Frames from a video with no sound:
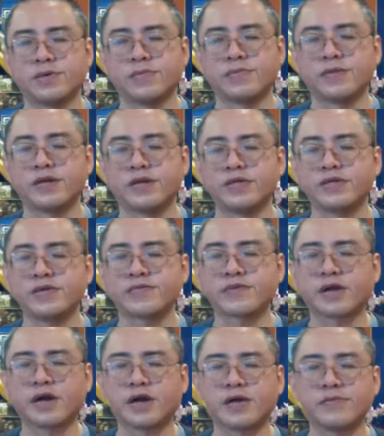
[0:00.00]
plenty of
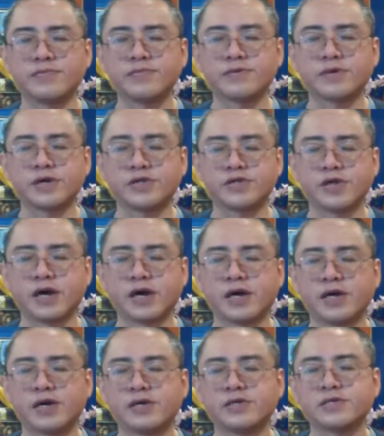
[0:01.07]
time to
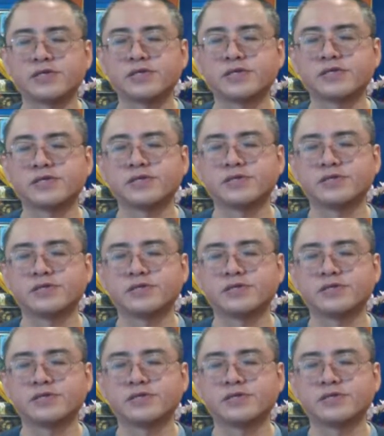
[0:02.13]
adjust,